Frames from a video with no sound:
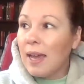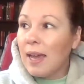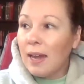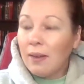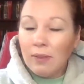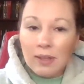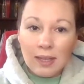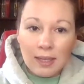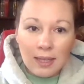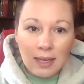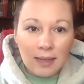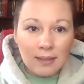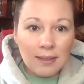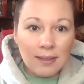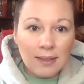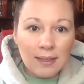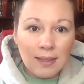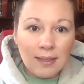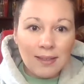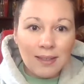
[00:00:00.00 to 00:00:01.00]
everything as a
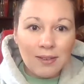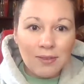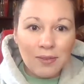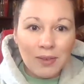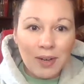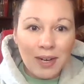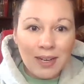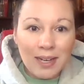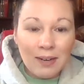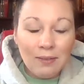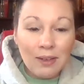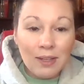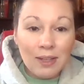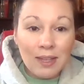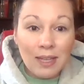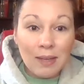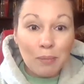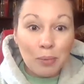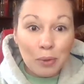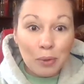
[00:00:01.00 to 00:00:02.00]
season, right?
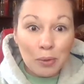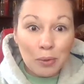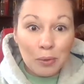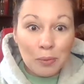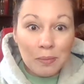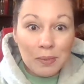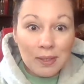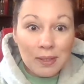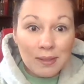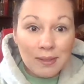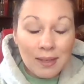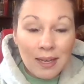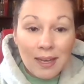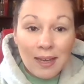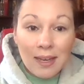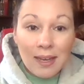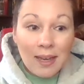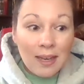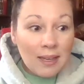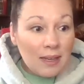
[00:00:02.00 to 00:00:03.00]
Everything blooms,
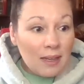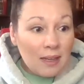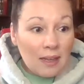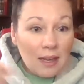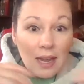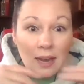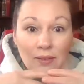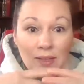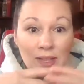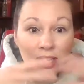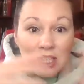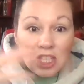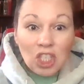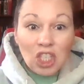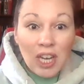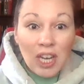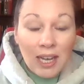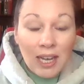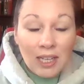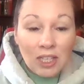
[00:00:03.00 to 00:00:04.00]
everything
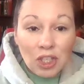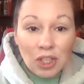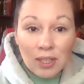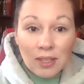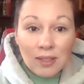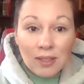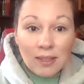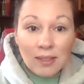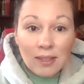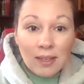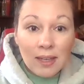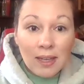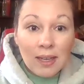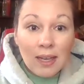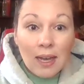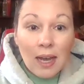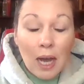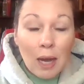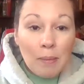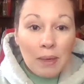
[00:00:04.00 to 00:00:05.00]
changes.
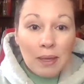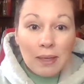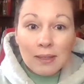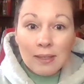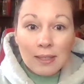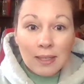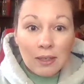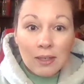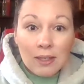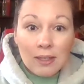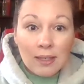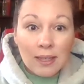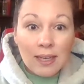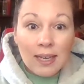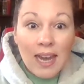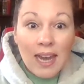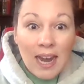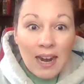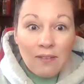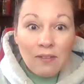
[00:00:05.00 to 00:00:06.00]
I mean,
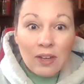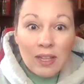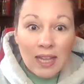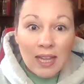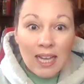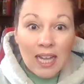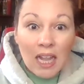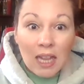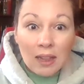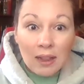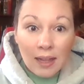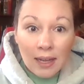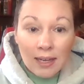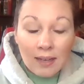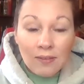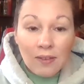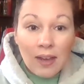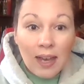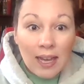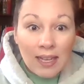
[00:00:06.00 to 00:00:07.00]
seriously, everything.
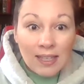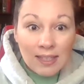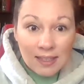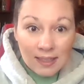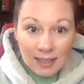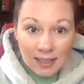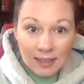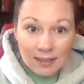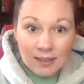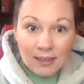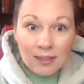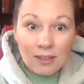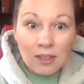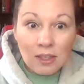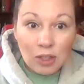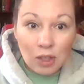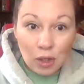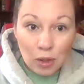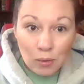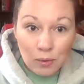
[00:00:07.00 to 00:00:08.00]
Life has
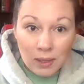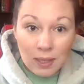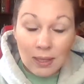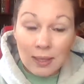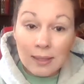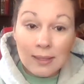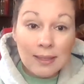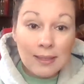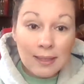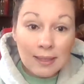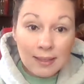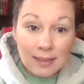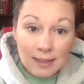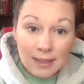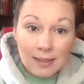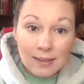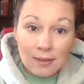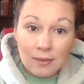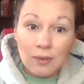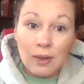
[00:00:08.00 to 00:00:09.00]
seasons to it. And this is a
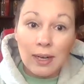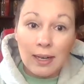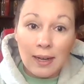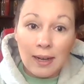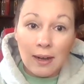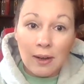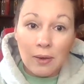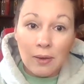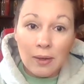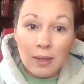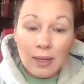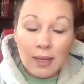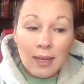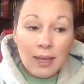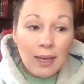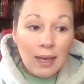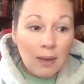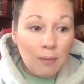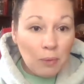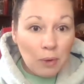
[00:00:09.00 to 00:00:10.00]
season right now,
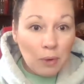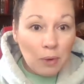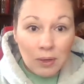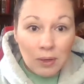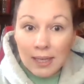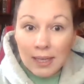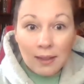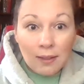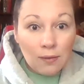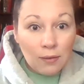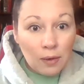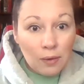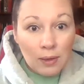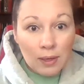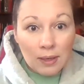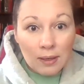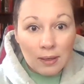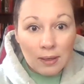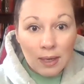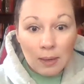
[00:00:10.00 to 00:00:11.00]
and we're going to get
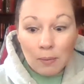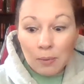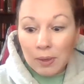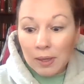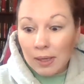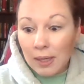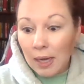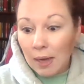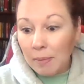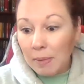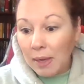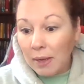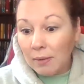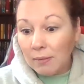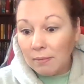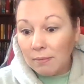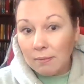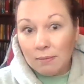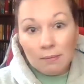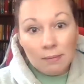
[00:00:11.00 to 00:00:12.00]
through it, and we're going to come
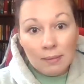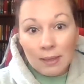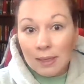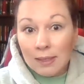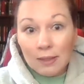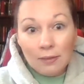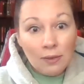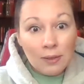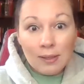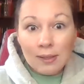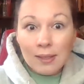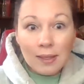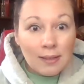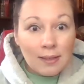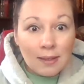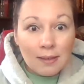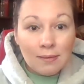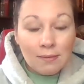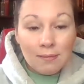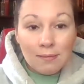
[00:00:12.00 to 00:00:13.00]
out in a different
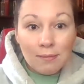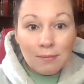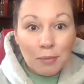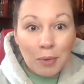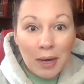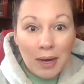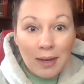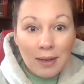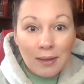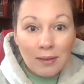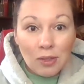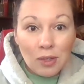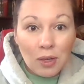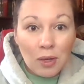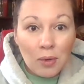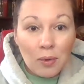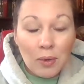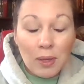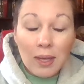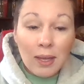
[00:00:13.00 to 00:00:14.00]
season, right?
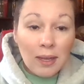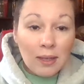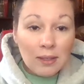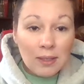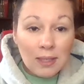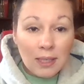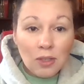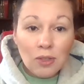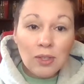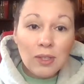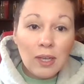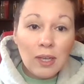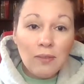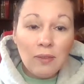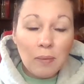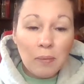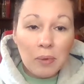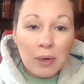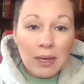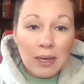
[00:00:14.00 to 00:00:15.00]
So set yourself
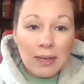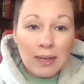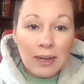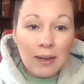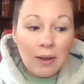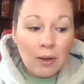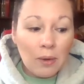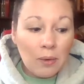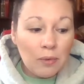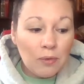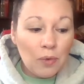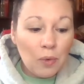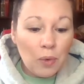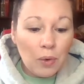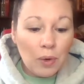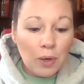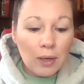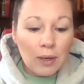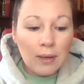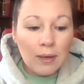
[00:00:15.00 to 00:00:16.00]
up right now
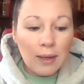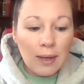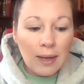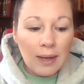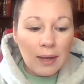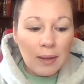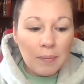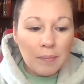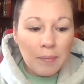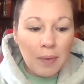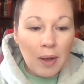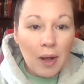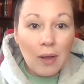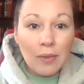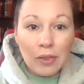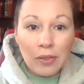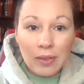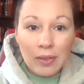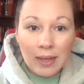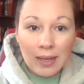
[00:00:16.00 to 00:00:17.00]
for all
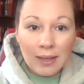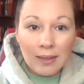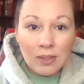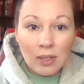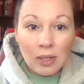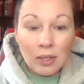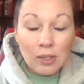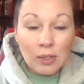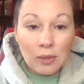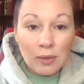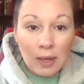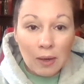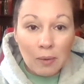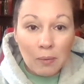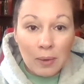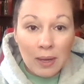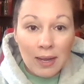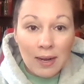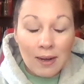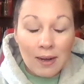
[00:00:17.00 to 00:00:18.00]
the things, so that
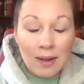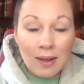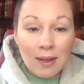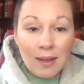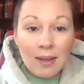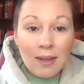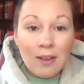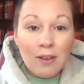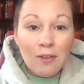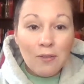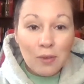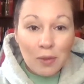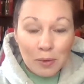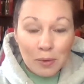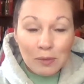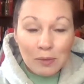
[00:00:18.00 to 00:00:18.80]
for